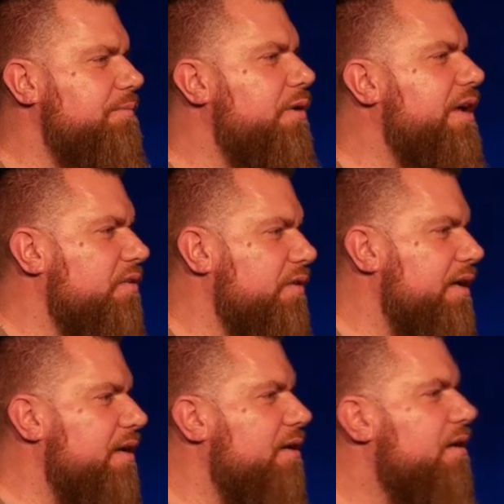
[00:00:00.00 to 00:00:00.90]
breakthrough
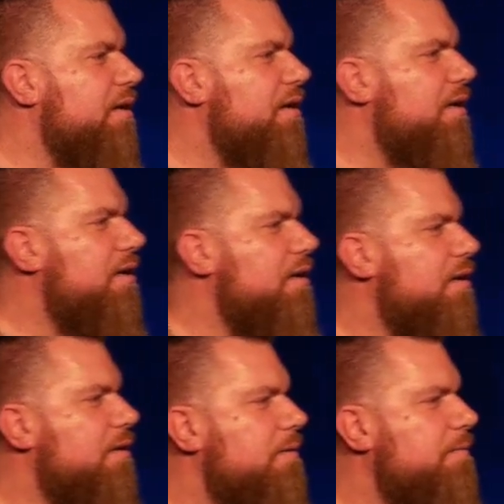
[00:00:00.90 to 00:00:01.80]
here.
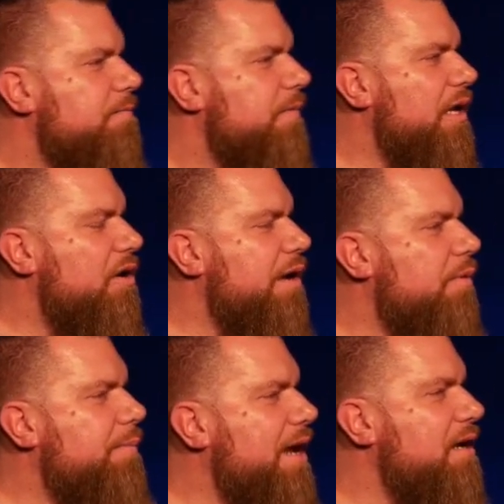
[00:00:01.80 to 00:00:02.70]
You know, I'm
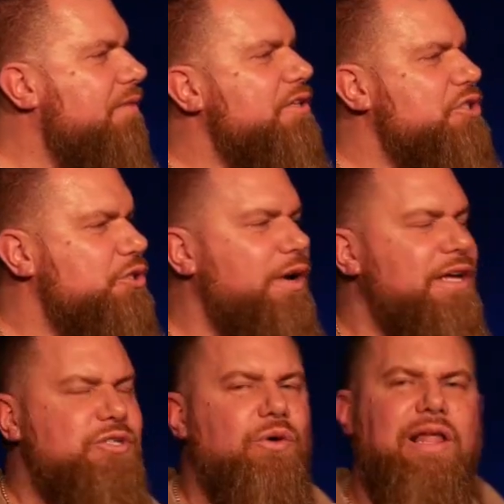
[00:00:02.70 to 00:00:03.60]
reminded of the story I
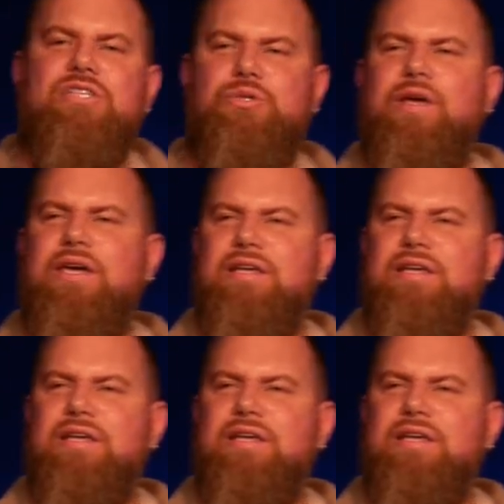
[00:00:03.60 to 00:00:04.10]
told last week.